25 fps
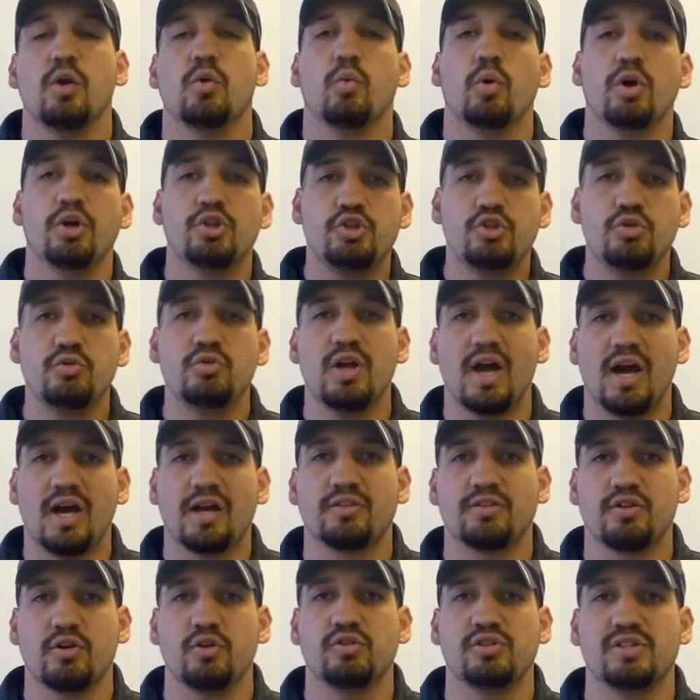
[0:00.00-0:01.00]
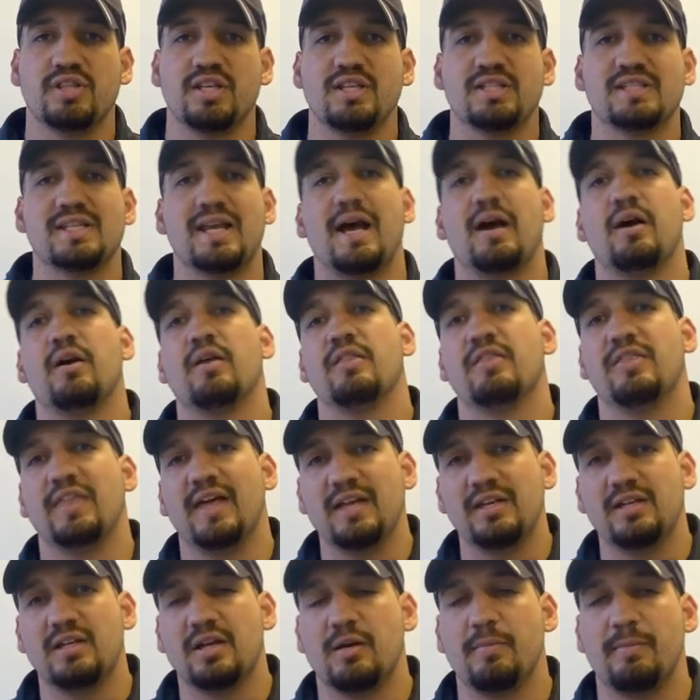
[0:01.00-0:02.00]
Once you knock those things out,
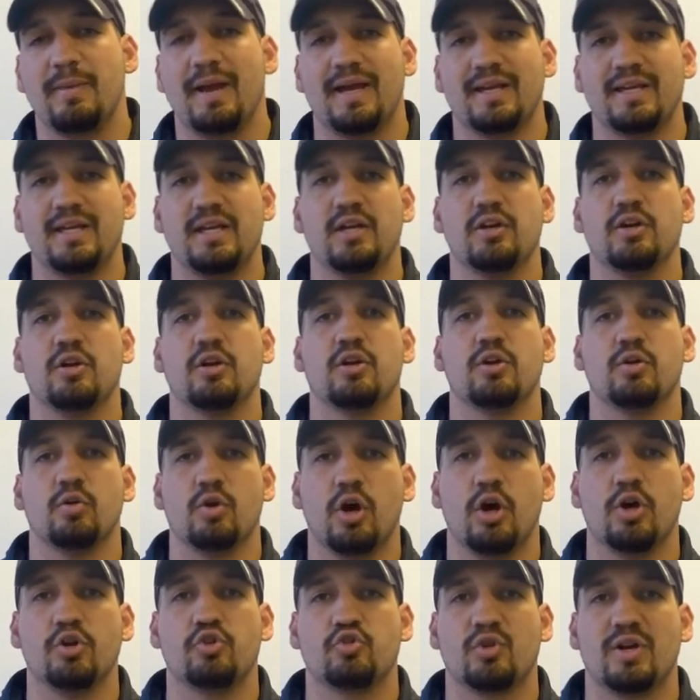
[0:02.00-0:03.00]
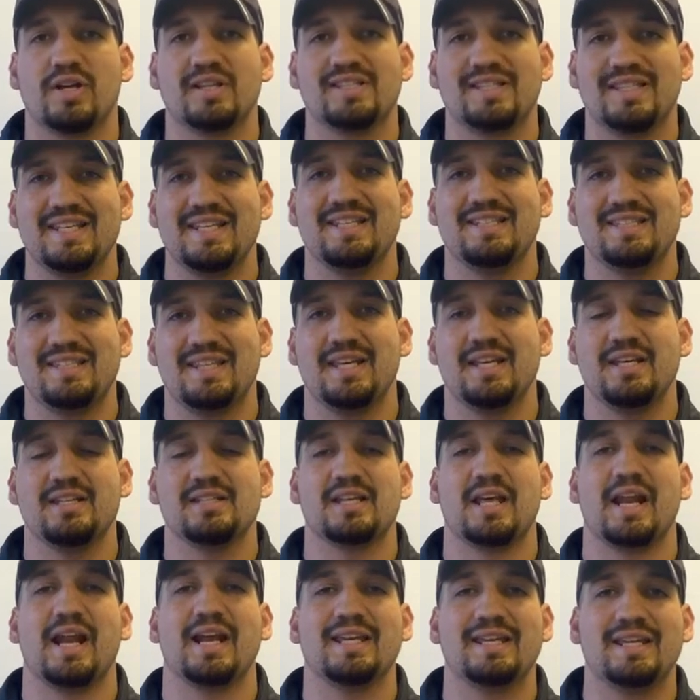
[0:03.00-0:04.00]
then come back here, address these
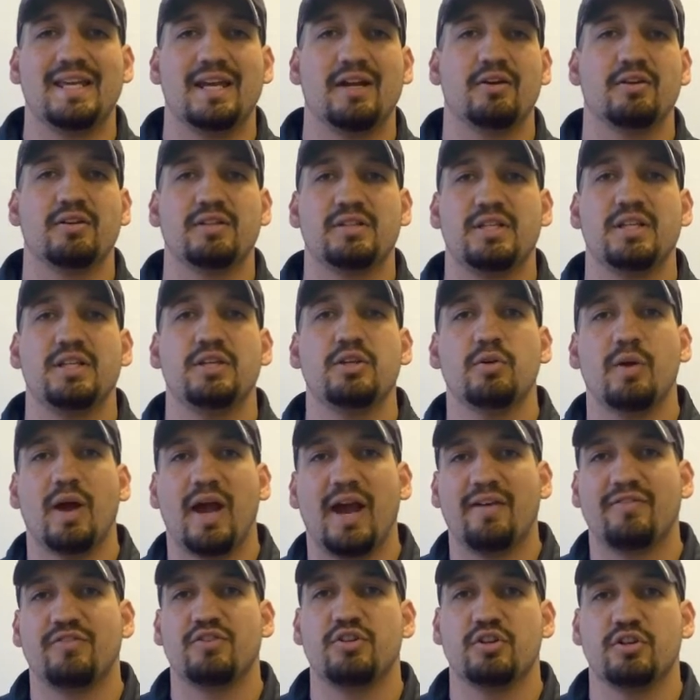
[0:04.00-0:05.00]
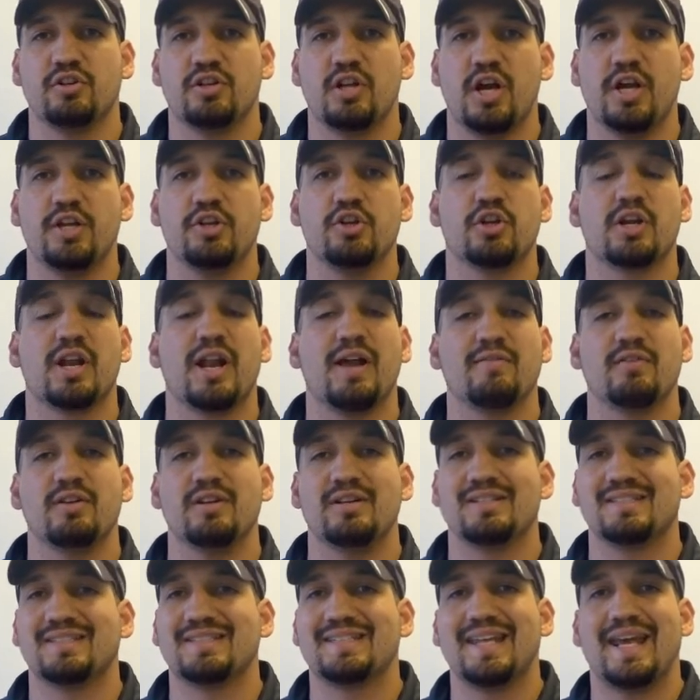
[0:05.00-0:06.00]
things, and I guarantee you, after you're done, you're gonna have a
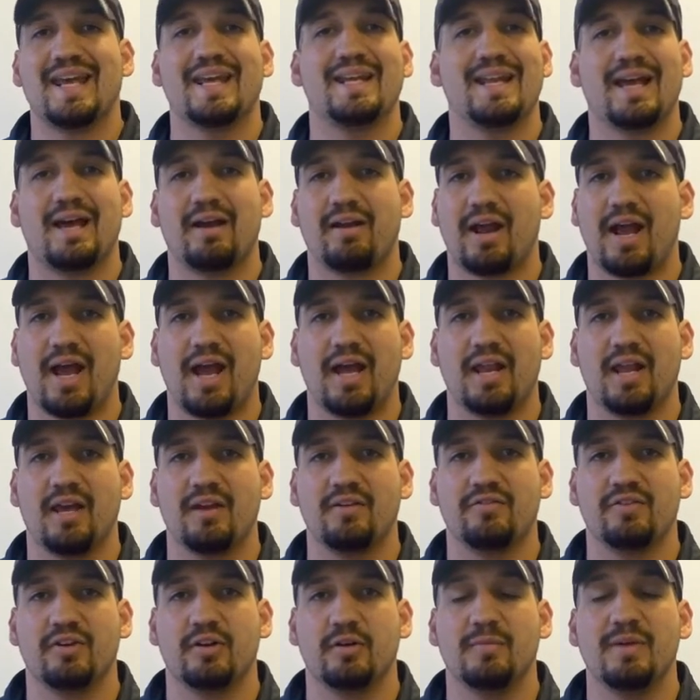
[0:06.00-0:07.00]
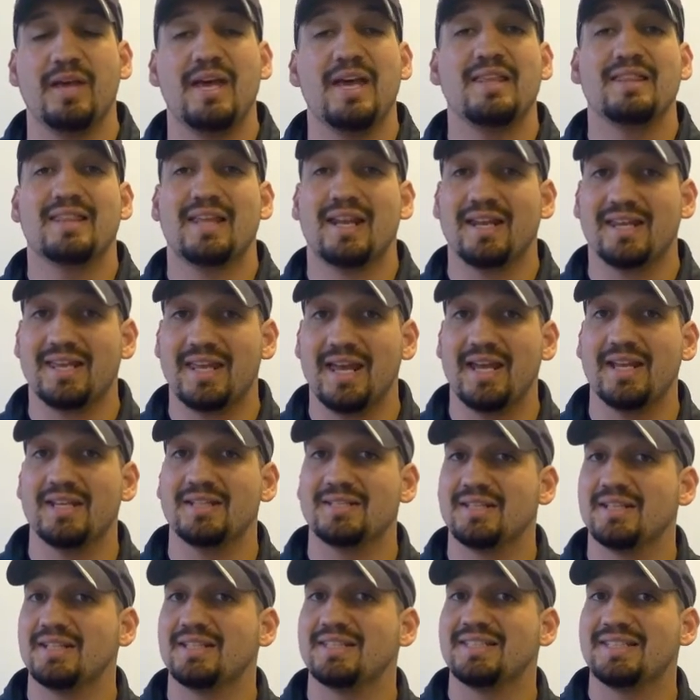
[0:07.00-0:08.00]
standout highlight film that, again,
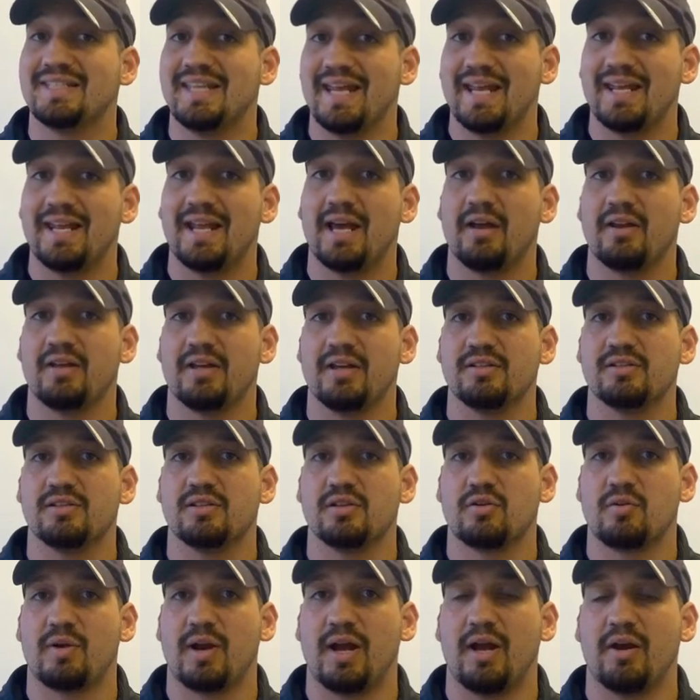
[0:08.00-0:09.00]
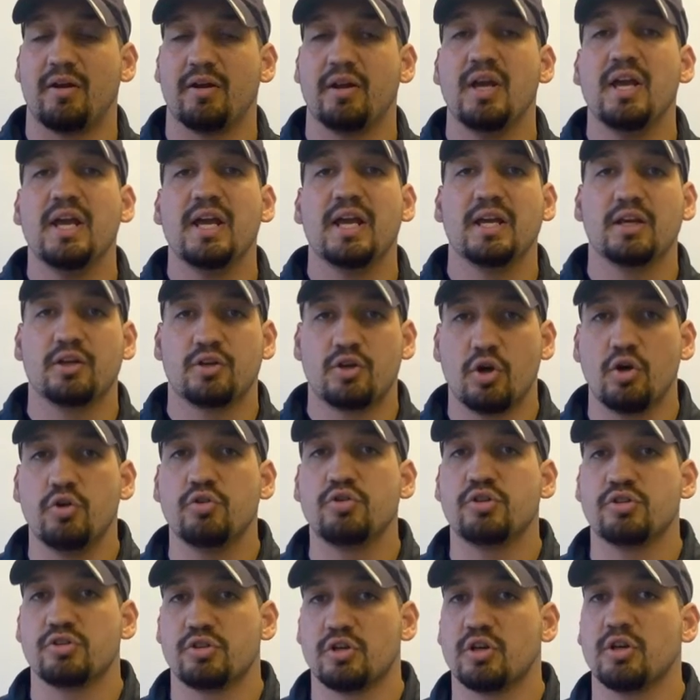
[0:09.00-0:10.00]
is gonna stand out against the crowd, and
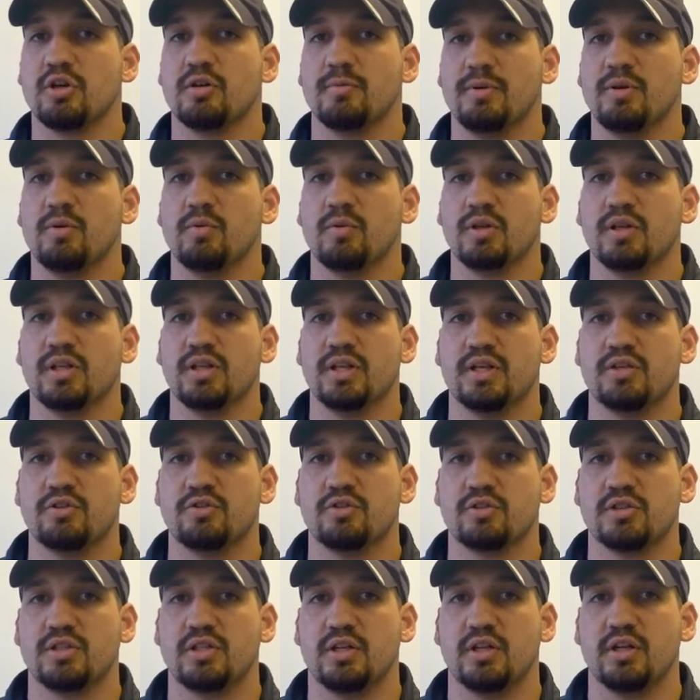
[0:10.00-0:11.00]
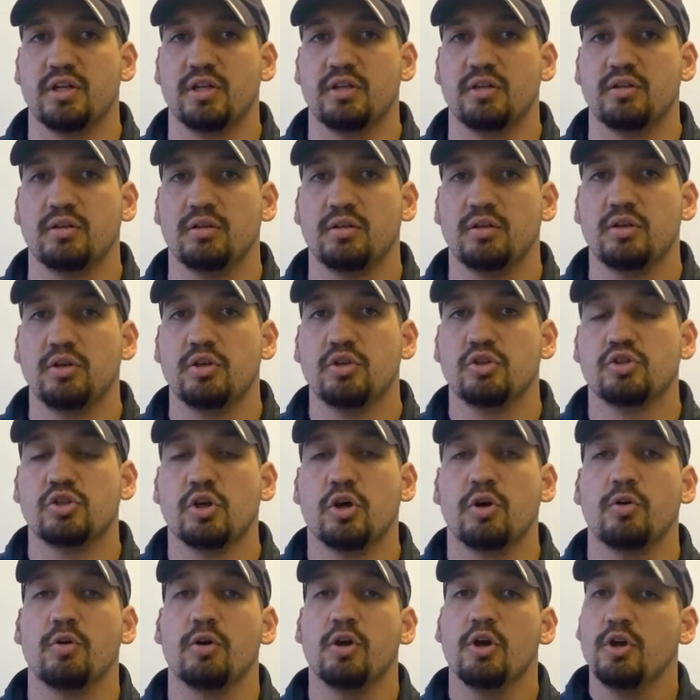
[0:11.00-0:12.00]
coaches are gonna be really interested in.
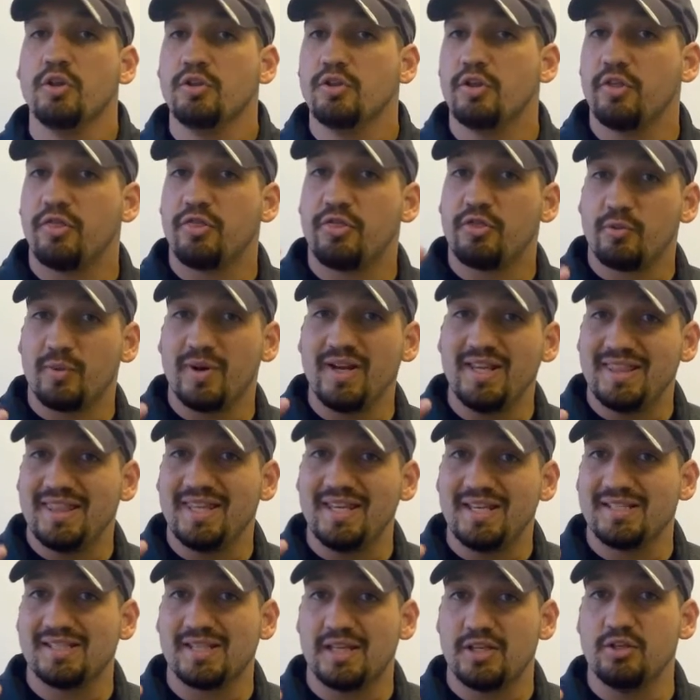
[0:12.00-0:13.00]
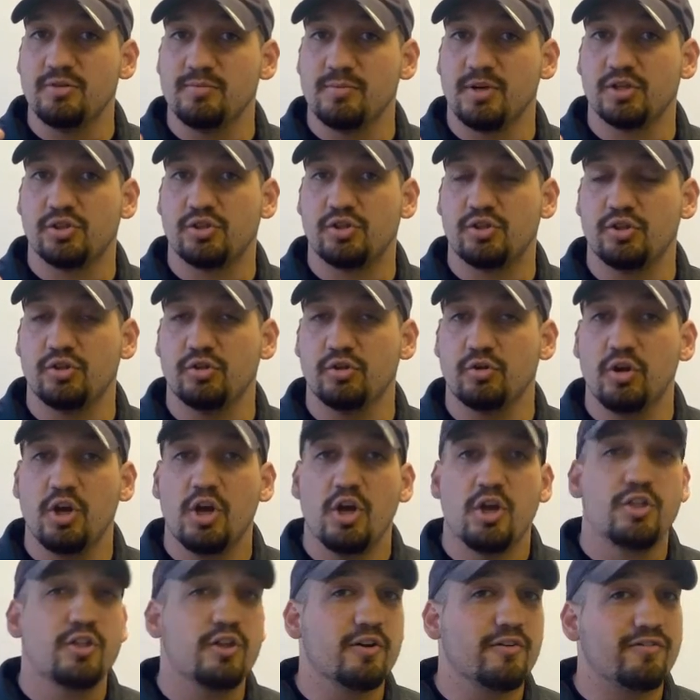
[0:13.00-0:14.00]
So, the three things that you must do.
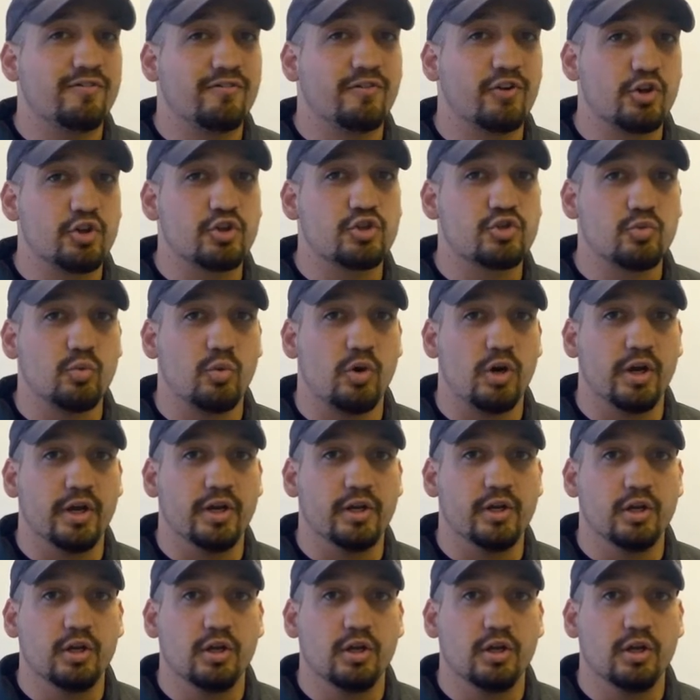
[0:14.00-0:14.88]
The first one,